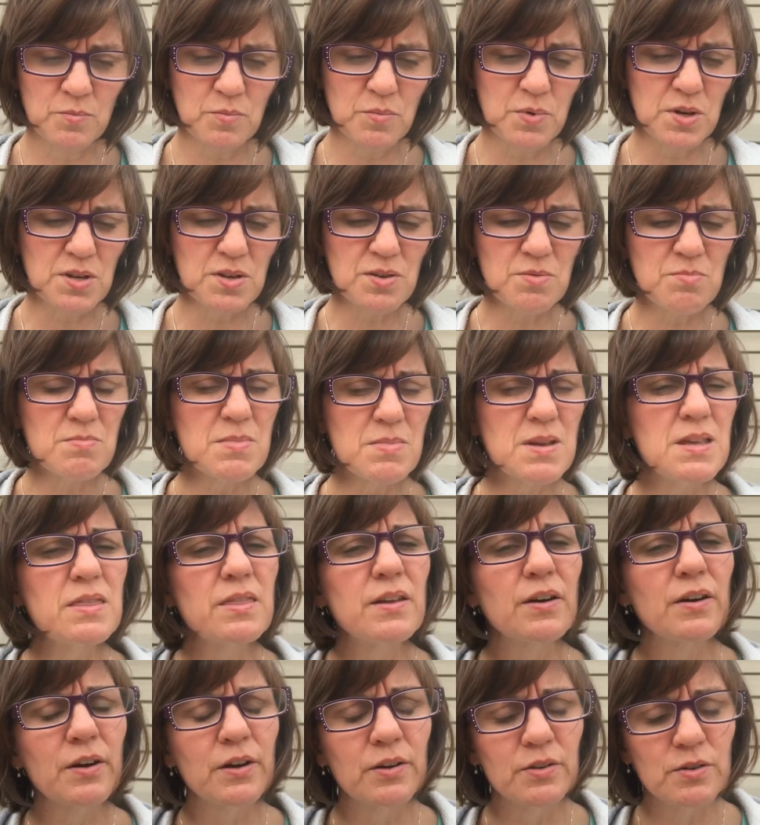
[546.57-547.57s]
"What do you mean
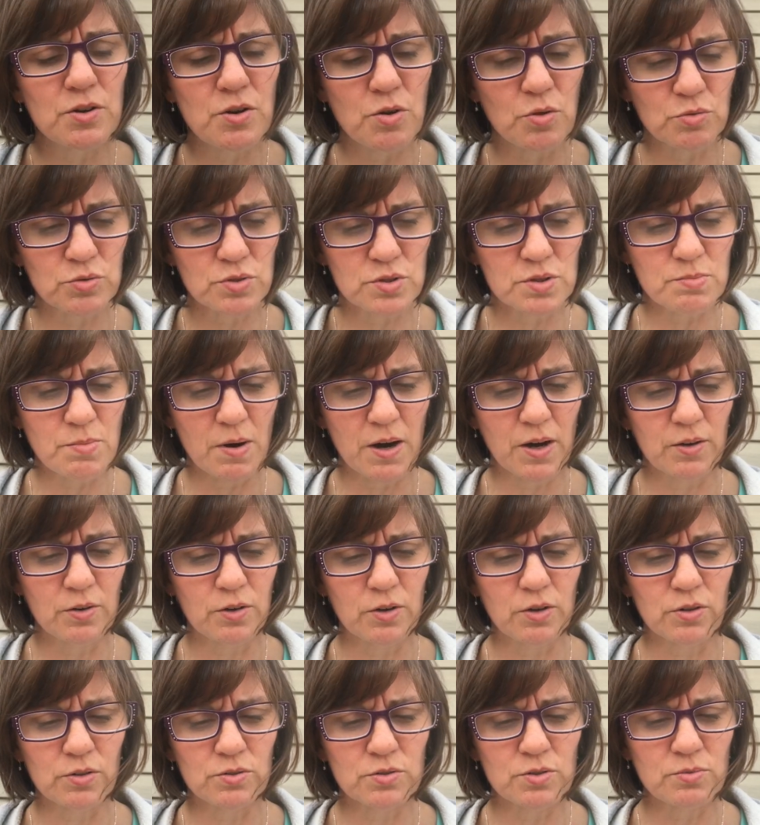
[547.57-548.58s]
there are no smart
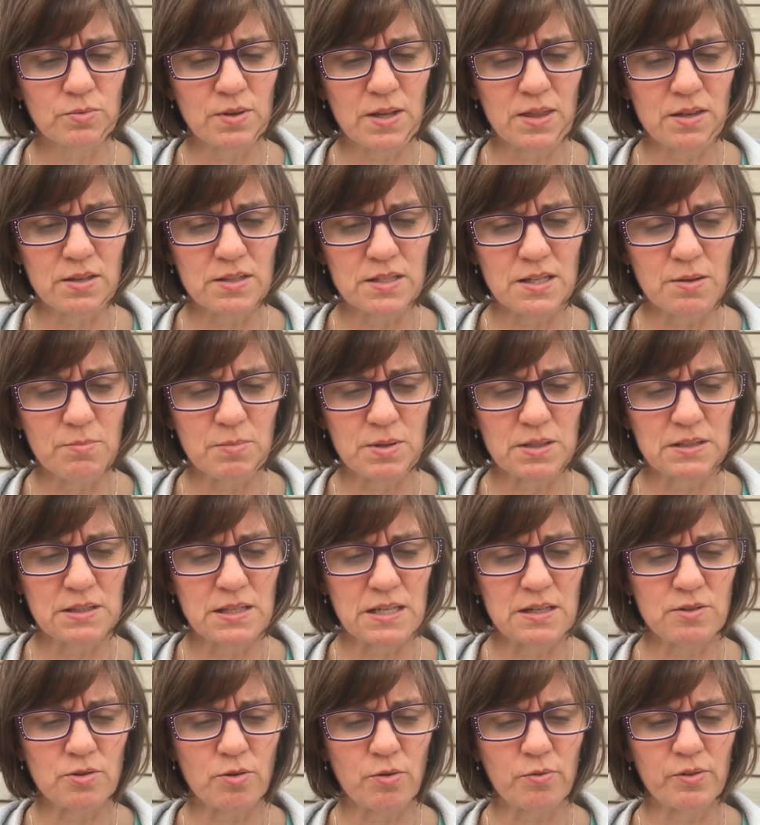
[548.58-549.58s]
girls?" Aretha Timmons
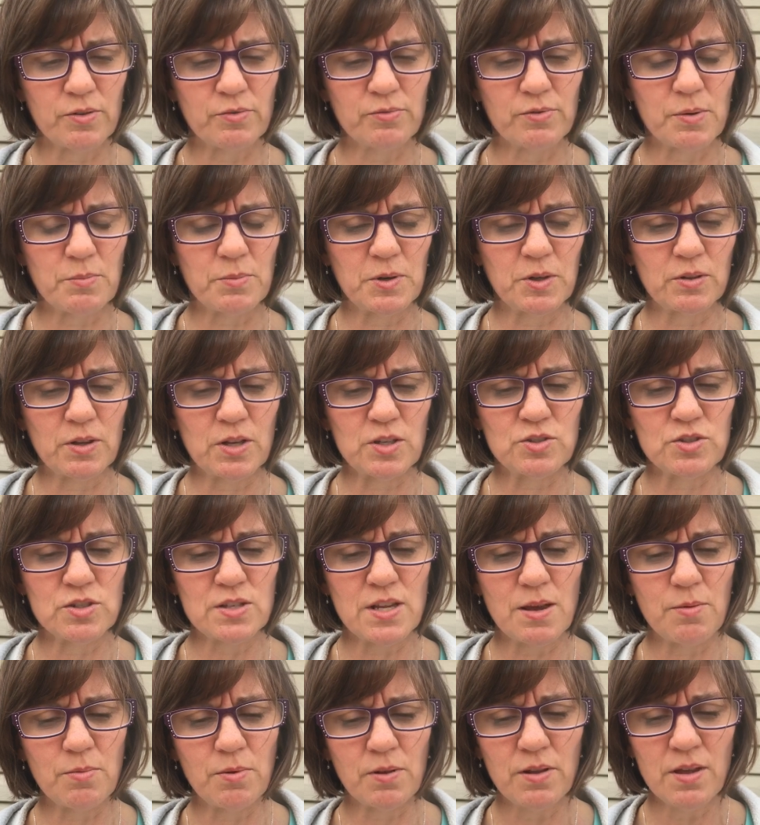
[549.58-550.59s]
leaned over from her lunch
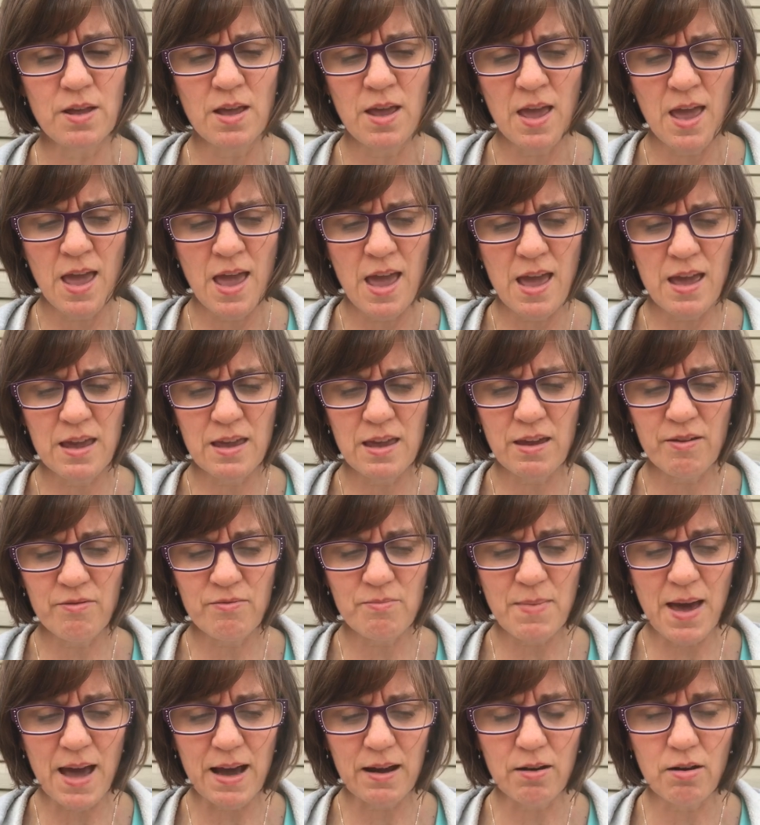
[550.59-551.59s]
table and gave
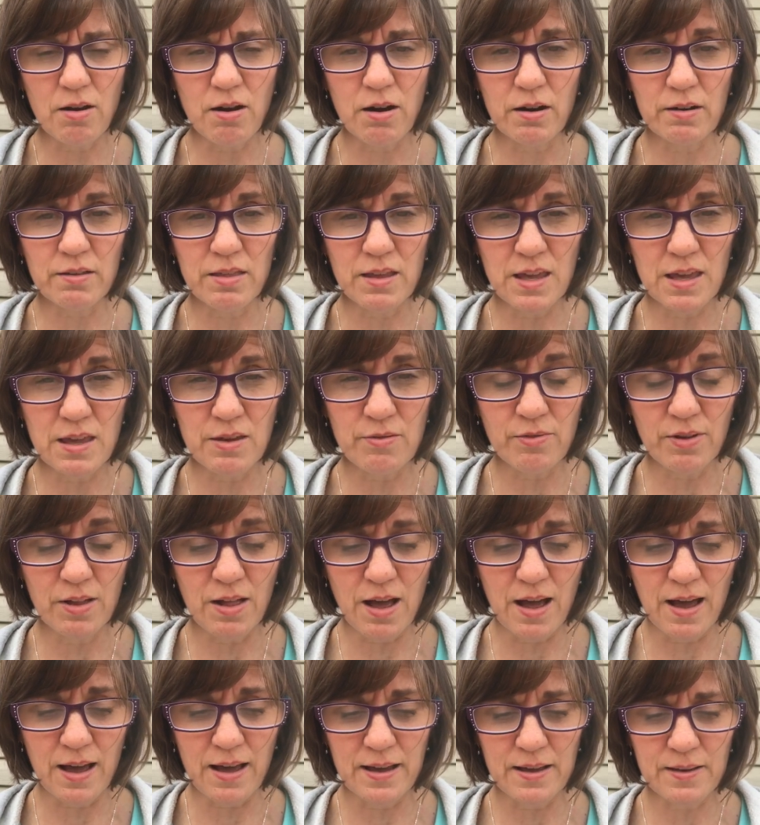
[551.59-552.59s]
Mac R the evil
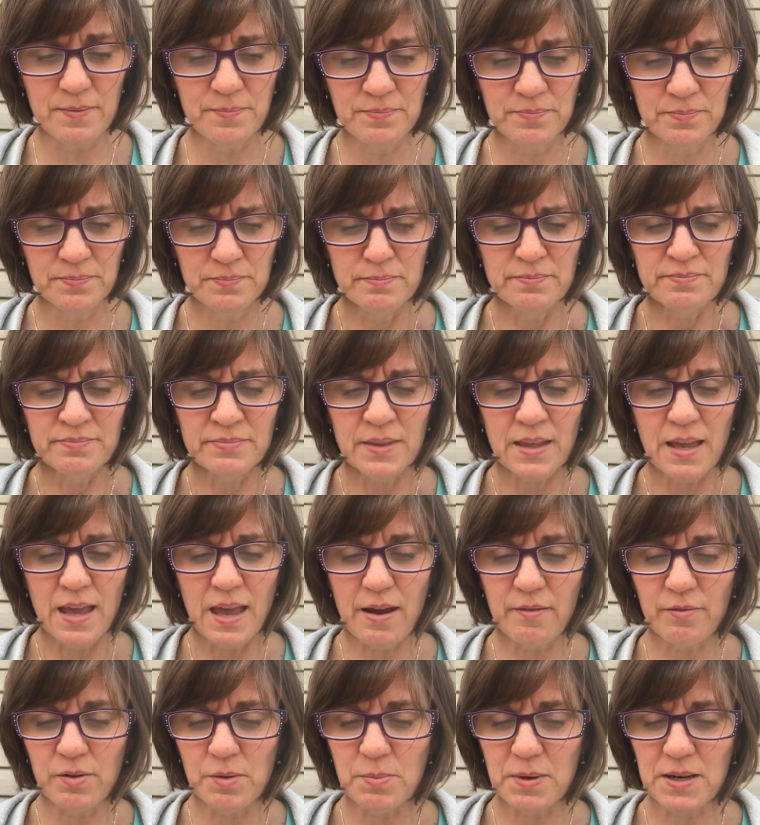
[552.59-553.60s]
eye.
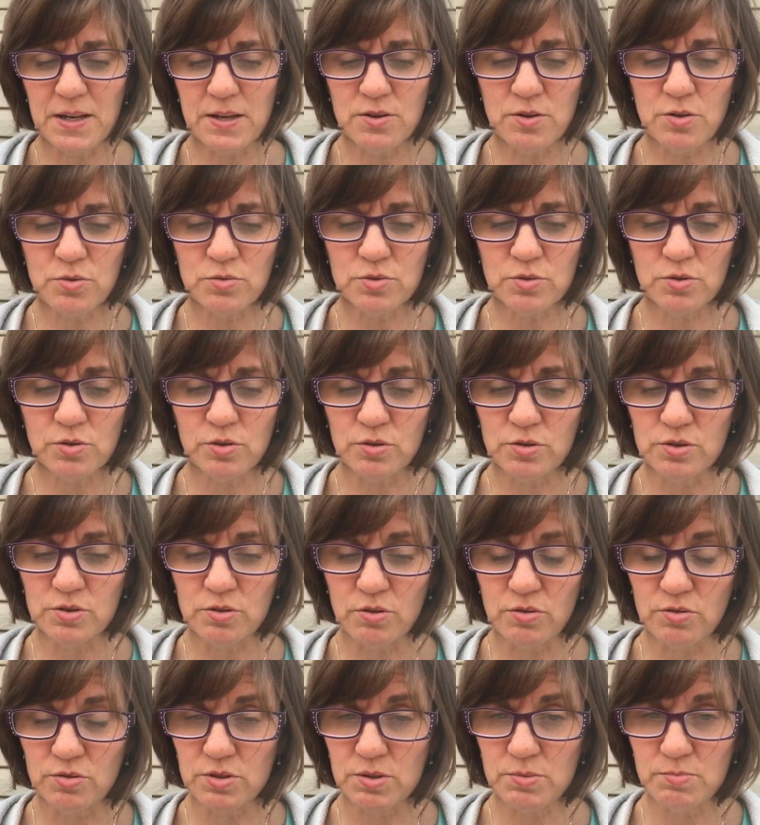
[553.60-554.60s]
"Everybody knows girls are
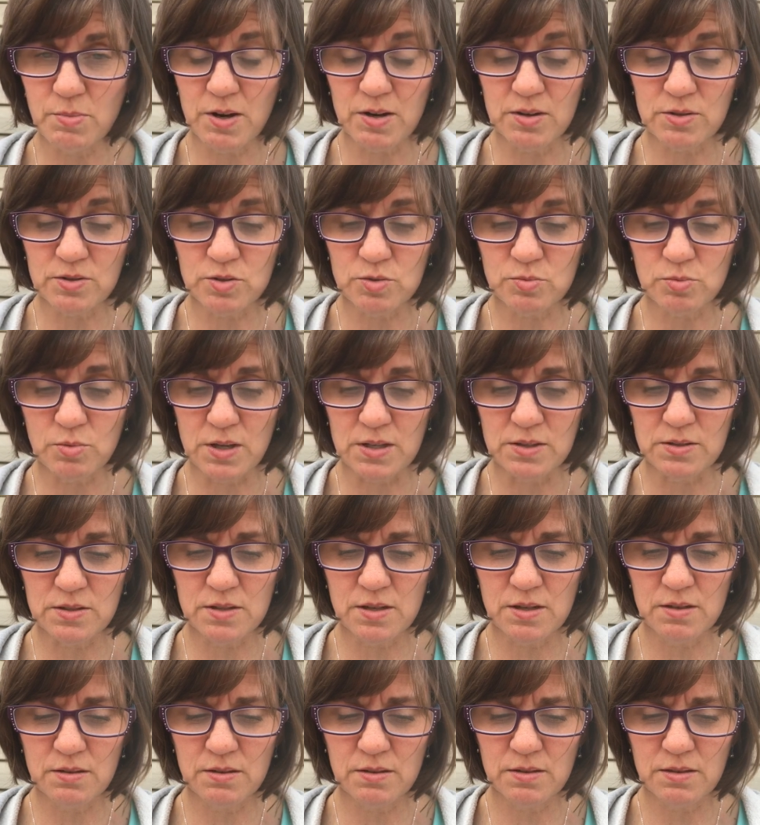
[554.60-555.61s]
the smartest ones.
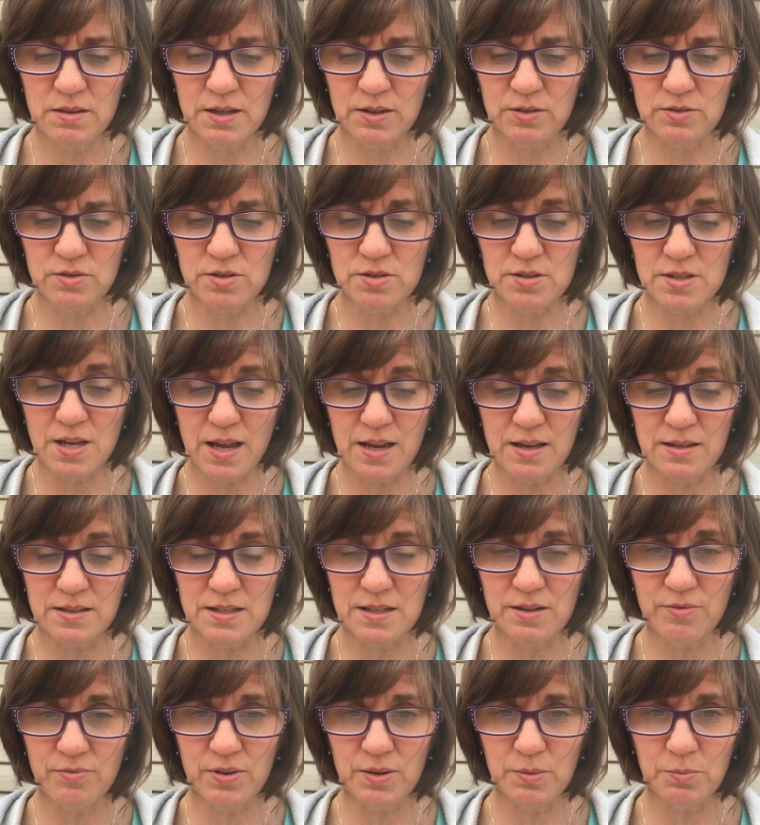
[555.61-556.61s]
There's
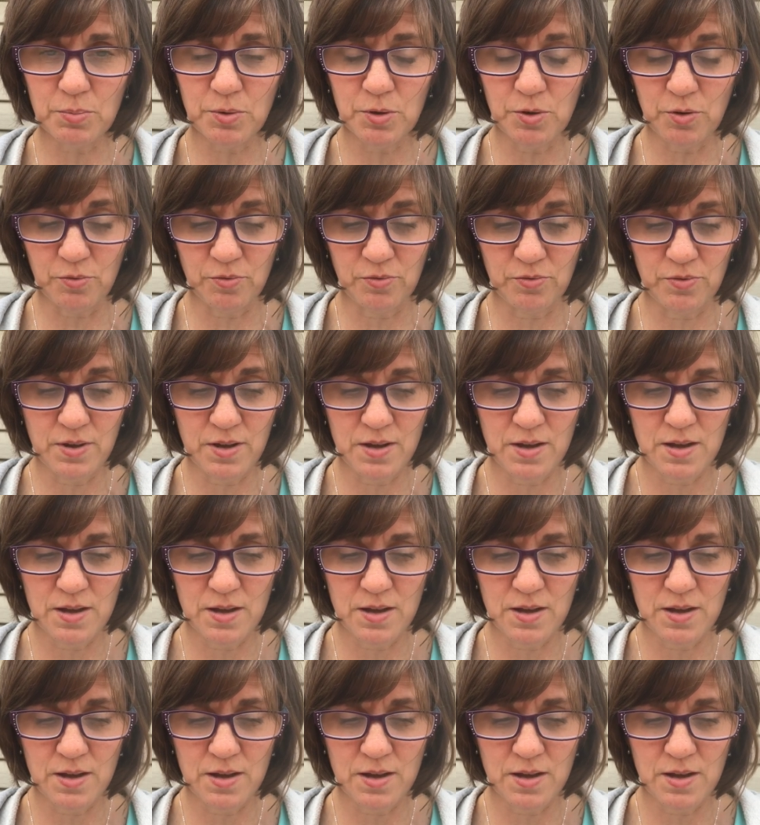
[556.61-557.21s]
scientific proof."